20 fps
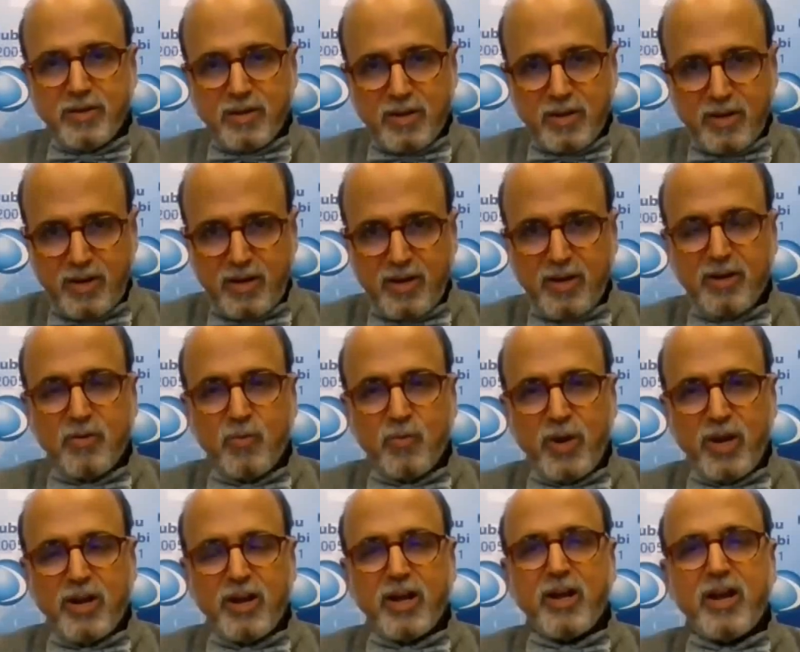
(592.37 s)
Here
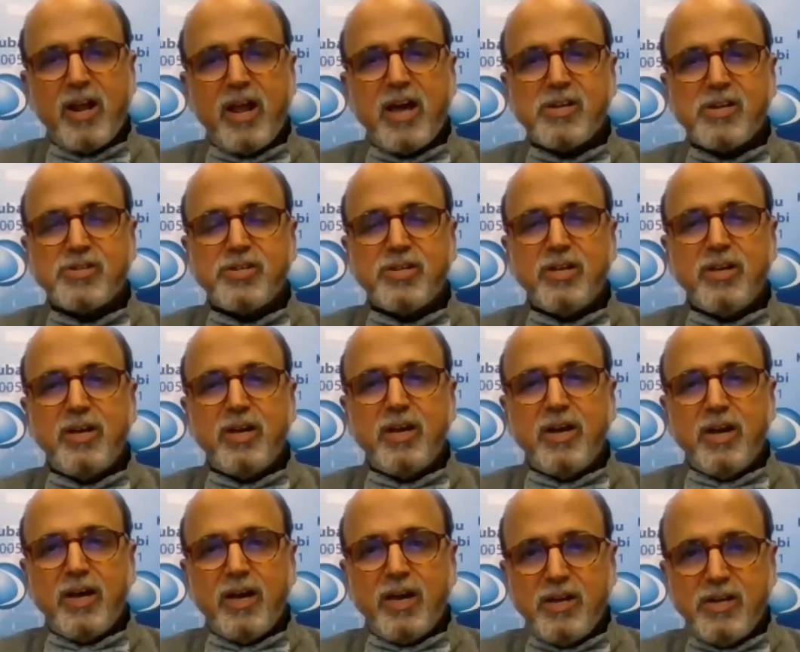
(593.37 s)
we recognize
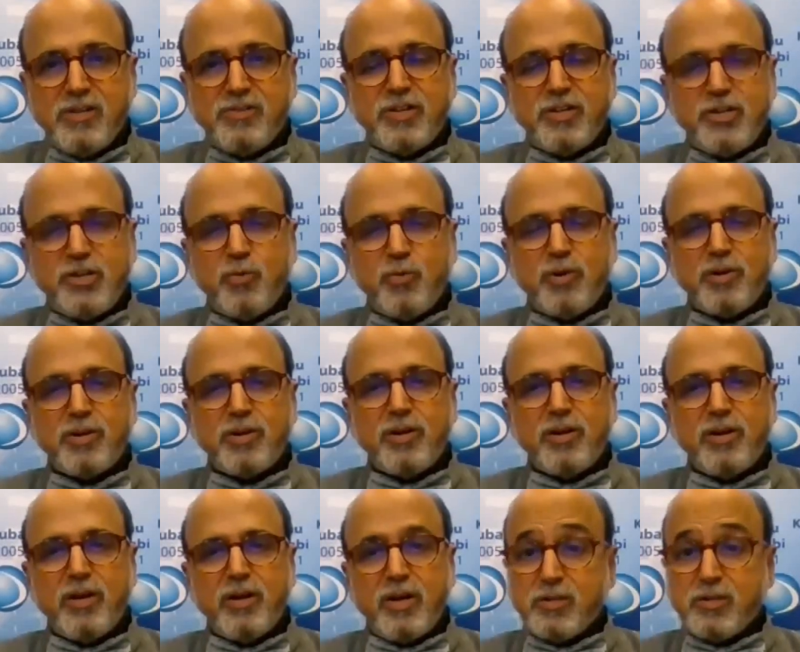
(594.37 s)
in his endeavor,
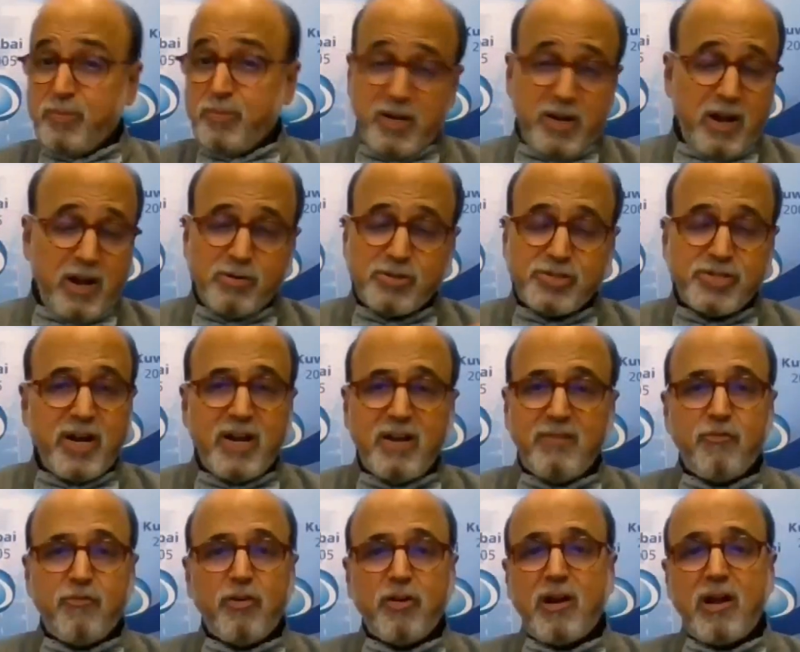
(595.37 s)
he has been an outstanding
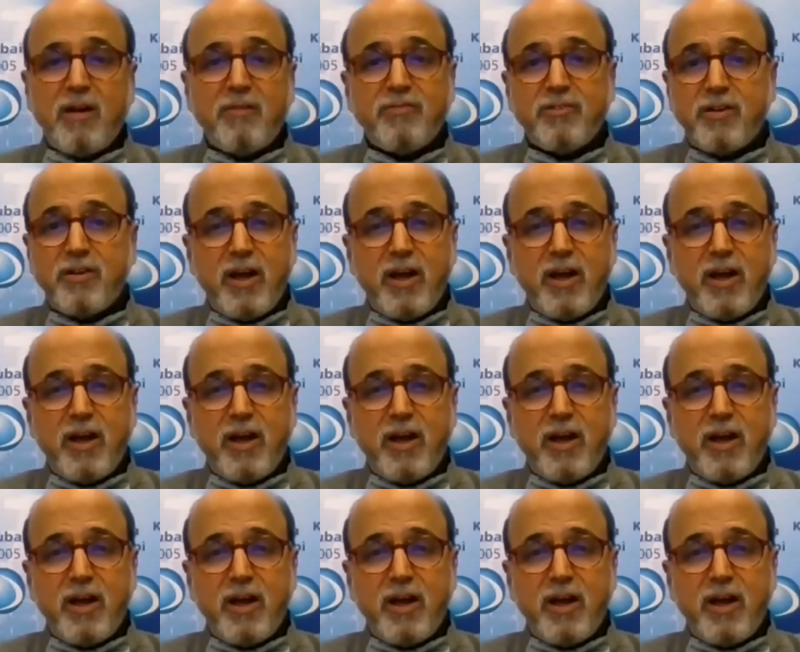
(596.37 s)
photographer.